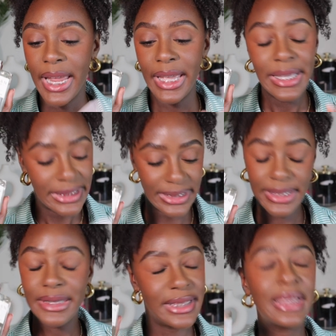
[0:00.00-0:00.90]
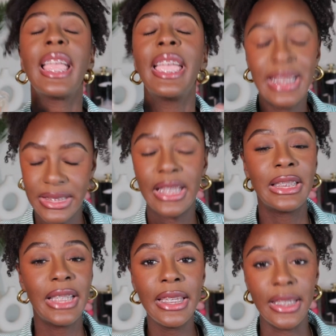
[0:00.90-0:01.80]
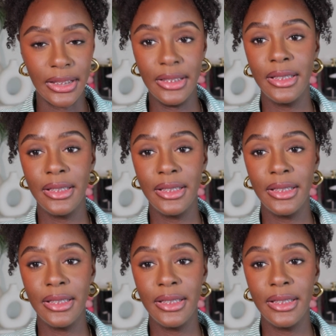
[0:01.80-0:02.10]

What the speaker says: It's clean.